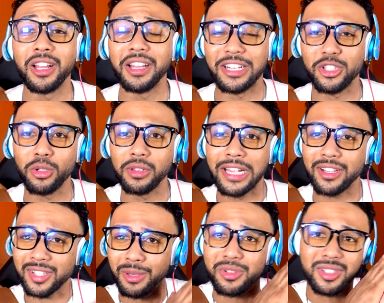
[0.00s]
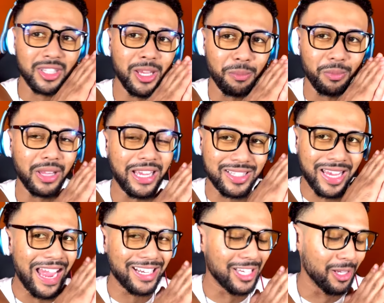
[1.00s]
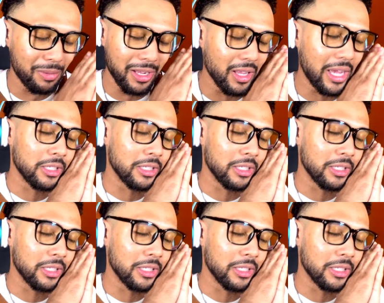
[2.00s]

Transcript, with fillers: like do like some sleep like tactic. Be like.